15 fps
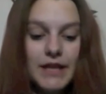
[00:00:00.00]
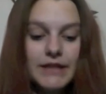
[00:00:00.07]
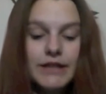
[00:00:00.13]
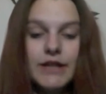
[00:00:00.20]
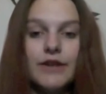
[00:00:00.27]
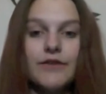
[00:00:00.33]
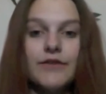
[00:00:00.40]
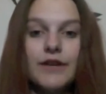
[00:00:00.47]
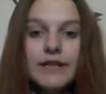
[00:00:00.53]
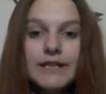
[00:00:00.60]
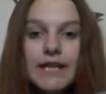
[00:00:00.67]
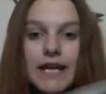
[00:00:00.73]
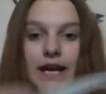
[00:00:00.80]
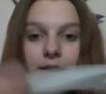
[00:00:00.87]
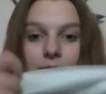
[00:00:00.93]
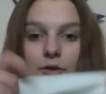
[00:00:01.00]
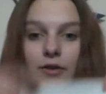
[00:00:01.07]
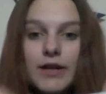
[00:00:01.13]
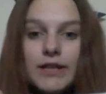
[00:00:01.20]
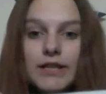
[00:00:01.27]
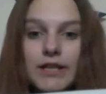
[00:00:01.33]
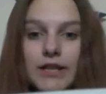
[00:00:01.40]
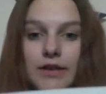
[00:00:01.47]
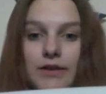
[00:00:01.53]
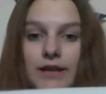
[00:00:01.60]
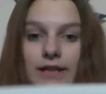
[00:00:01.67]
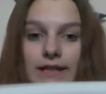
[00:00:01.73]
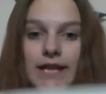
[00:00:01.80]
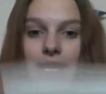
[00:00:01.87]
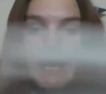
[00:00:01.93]
So the first thing I'm going to do
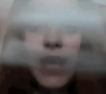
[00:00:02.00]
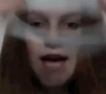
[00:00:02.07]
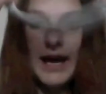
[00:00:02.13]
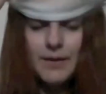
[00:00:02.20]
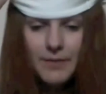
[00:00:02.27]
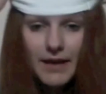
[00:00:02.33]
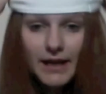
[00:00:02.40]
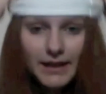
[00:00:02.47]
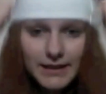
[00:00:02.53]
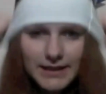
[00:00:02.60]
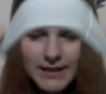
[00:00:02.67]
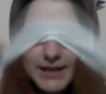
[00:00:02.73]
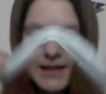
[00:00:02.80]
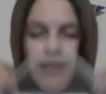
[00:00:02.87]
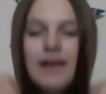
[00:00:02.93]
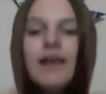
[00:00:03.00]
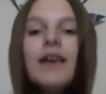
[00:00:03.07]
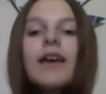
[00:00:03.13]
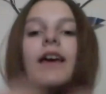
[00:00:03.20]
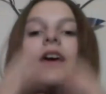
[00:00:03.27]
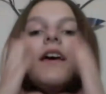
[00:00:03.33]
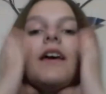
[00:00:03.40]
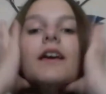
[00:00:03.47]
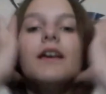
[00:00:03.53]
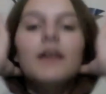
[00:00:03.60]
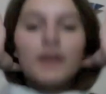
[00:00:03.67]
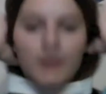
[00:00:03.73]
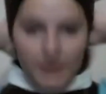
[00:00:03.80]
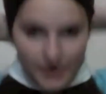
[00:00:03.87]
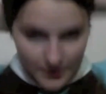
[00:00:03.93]
is take a headband,
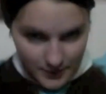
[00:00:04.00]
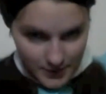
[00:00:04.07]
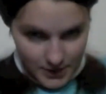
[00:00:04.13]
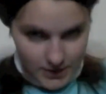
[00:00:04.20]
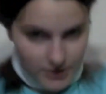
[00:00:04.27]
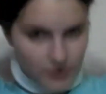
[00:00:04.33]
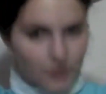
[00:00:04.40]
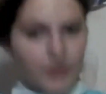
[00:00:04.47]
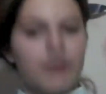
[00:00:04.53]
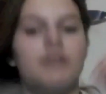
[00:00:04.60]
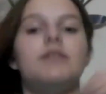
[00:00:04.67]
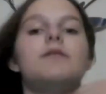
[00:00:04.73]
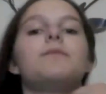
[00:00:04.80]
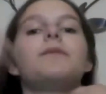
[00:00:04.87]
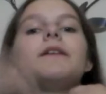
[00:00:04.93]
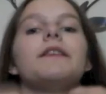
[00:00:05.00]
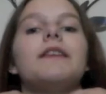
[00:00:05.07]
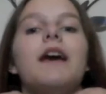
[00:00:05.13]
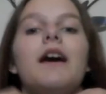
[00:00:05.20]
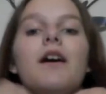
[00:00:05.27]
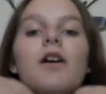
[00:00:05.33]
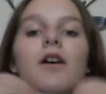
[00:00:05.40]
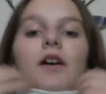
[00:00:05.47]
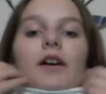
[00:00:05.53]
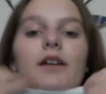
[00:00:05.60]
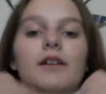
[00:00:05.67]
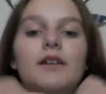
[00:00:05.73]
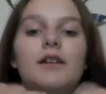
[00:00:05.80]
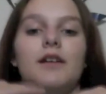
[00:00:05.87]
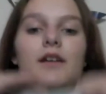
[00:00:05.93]
and I'm just going to put that
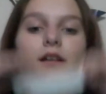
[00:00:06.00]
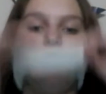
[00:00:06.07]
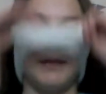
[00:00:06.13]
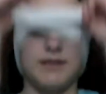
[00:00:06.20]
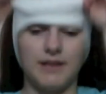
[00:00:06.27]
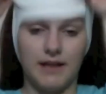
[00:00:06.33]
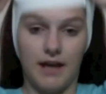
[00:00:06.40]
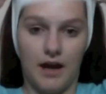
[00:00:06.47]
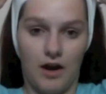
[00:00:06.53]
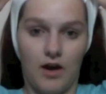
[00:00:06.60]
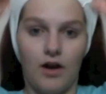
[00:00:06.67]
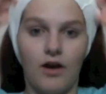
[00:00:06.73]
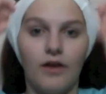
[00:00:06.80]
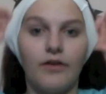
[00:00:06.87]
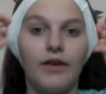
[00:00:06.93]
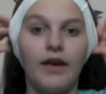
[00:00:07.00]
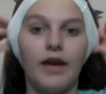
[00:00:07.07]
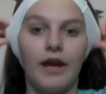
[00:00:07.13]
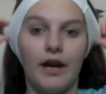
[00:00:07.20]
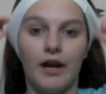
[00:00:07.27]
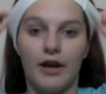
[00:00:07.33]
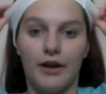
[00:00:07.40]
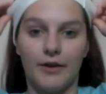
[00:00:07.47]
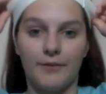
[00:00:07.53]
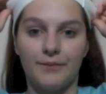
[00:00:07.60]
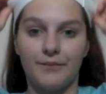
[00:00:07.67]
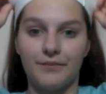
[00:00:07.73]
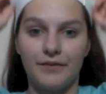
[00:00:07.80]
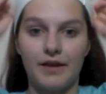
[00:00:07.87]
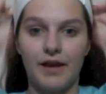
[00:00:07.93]
on to get all the hair
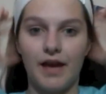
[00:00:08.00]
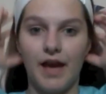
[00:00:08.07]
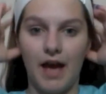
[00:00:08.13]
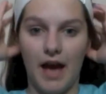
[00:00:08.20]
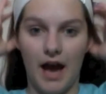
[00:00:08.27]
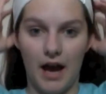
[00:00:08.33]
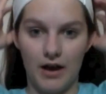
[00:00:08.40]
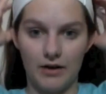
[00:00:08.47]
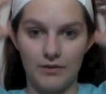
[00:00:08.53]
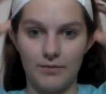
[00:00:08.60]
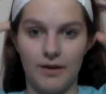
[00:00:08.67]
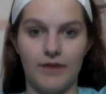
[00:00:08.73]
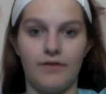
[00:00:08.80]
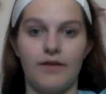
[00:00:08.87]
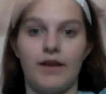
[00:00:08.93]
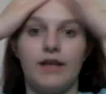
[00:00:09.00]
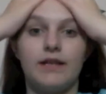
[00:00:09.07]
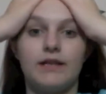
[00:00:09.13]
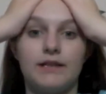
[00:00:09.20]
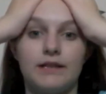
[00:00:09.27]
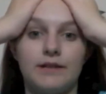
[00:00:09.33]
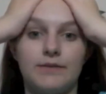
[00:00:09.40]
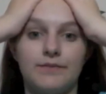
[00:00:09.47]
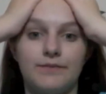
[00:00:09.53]
out of my face